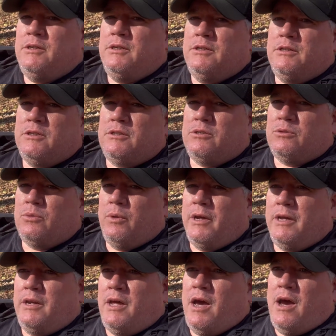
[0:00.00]
to just swig
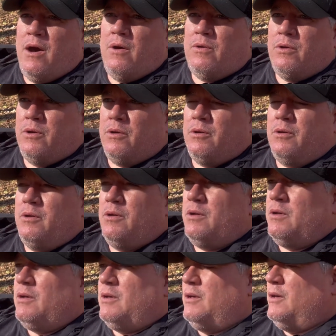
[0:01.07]
it down or
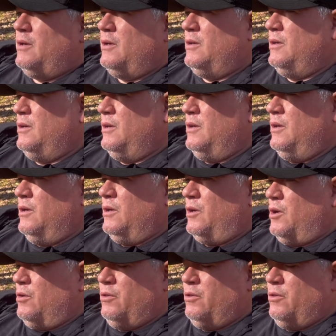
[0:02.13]
go